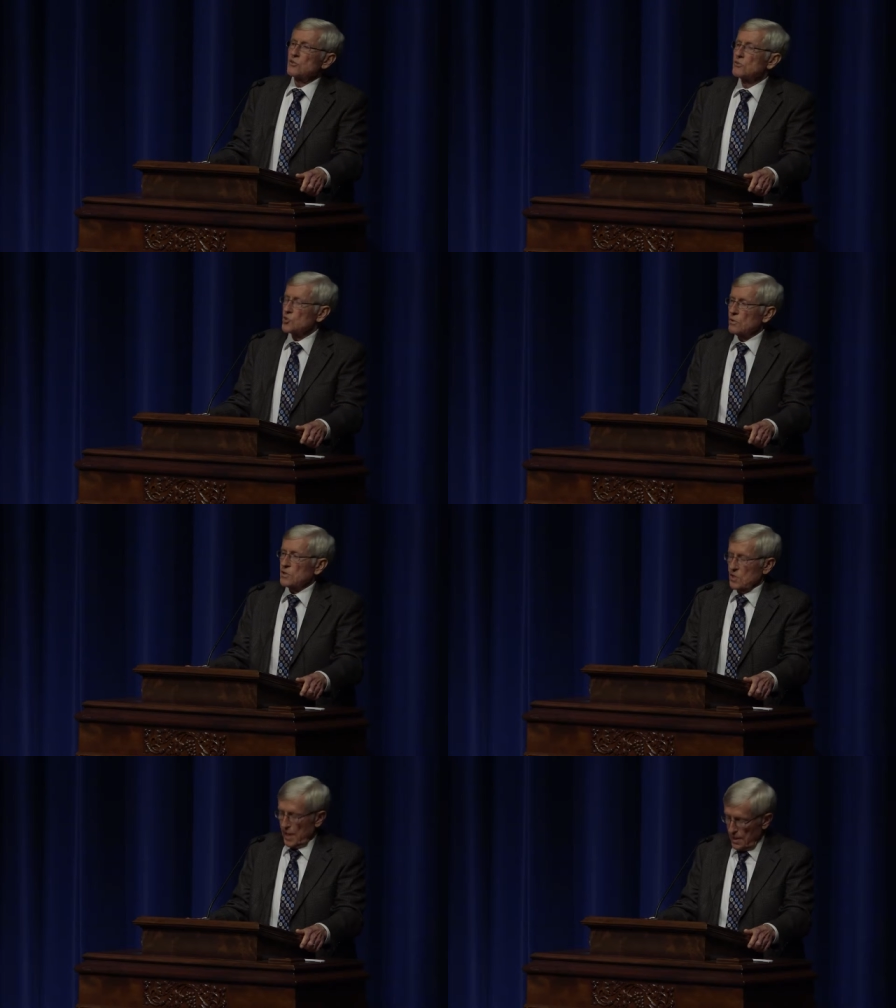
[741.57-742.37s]

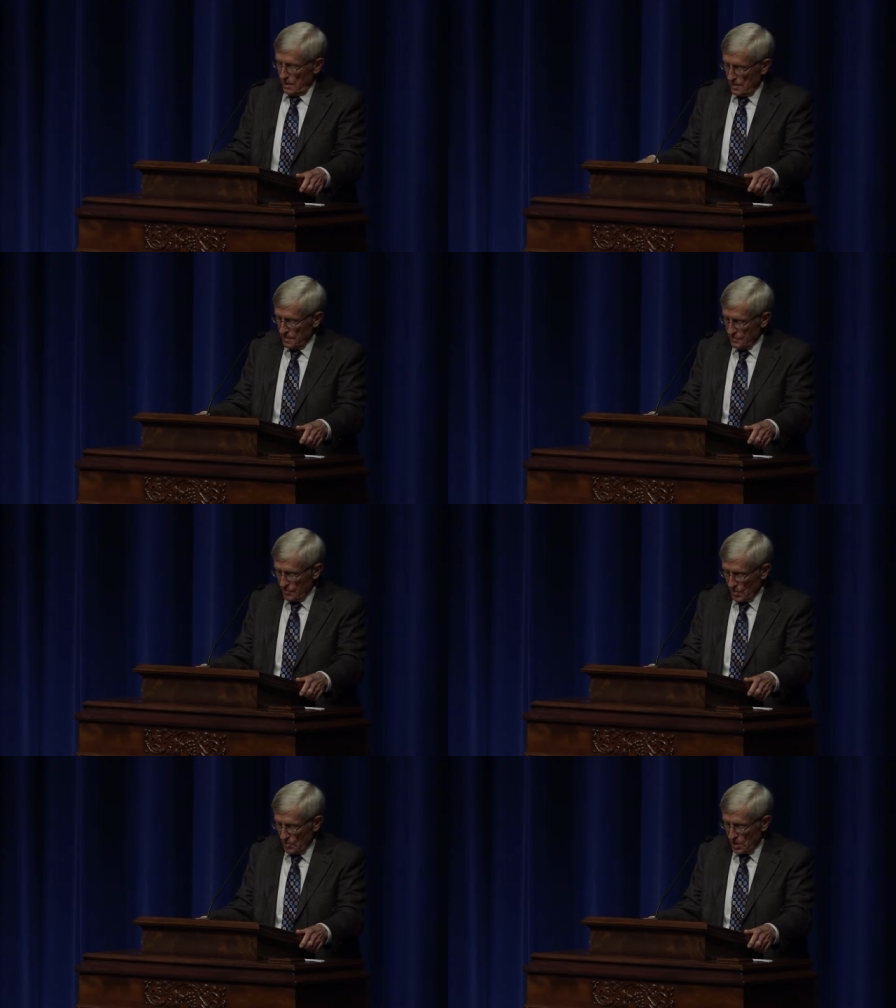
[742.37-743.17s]
suicide
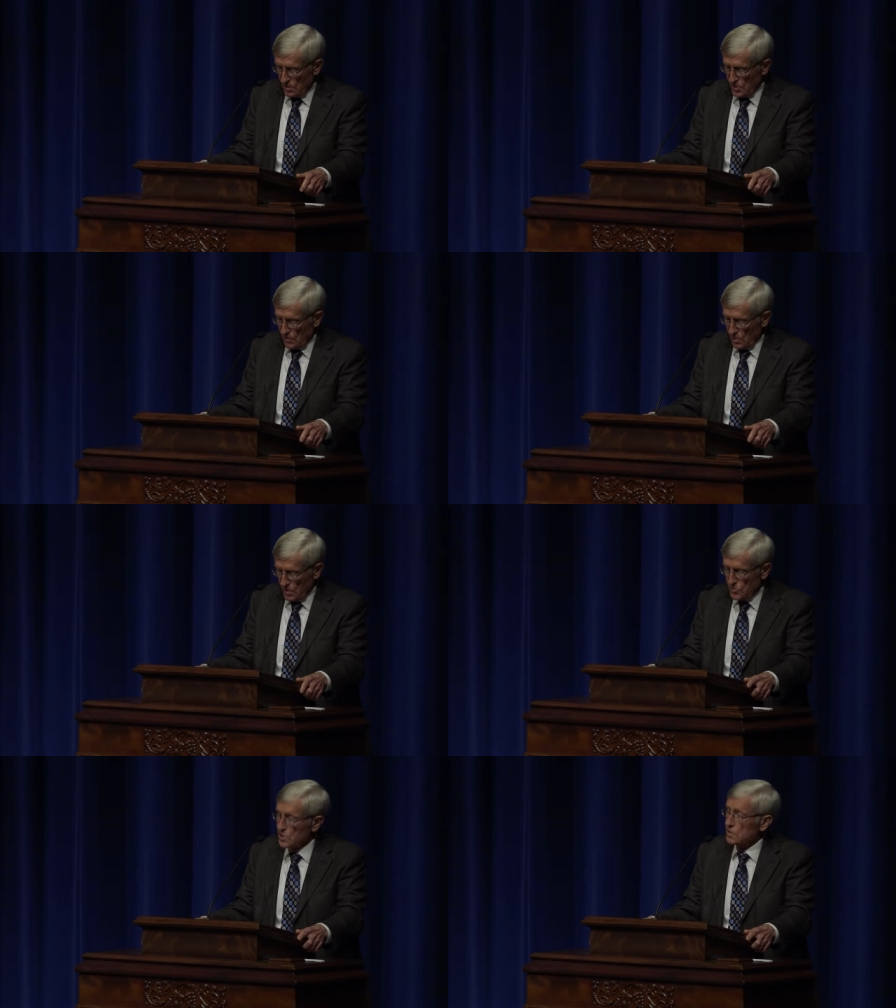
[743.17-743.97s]
because they were
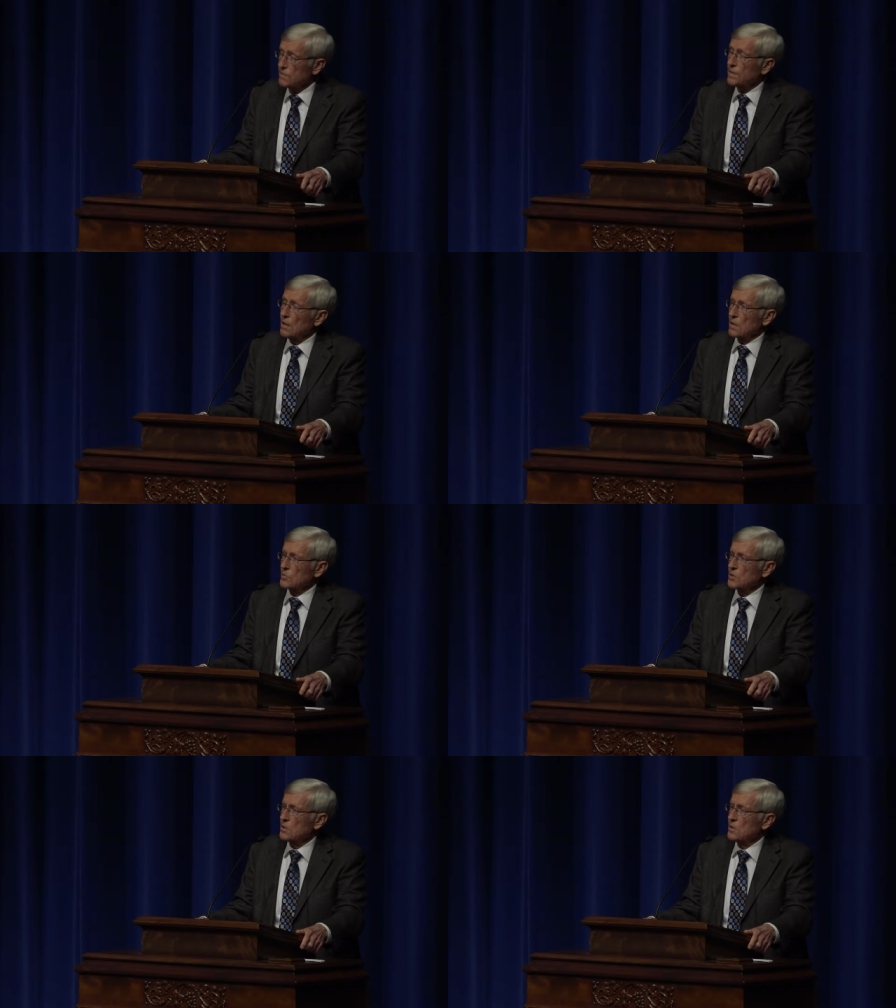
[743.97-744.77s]
losing their
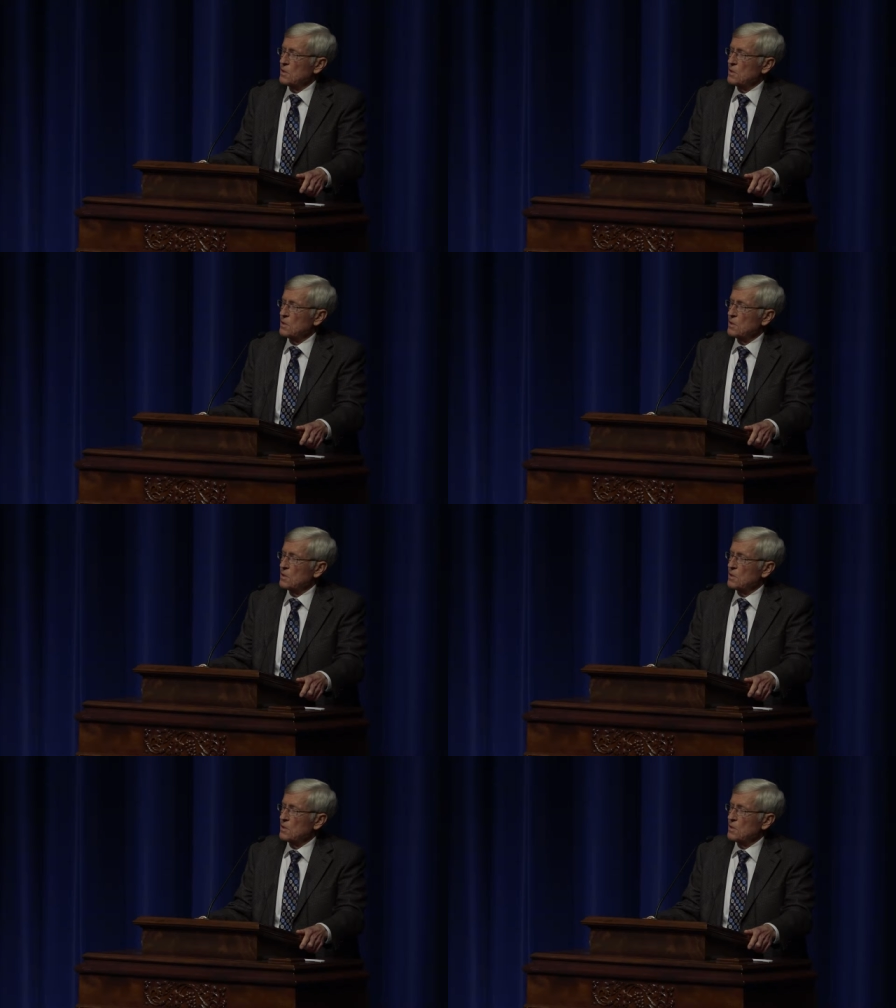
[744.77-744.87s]
farms.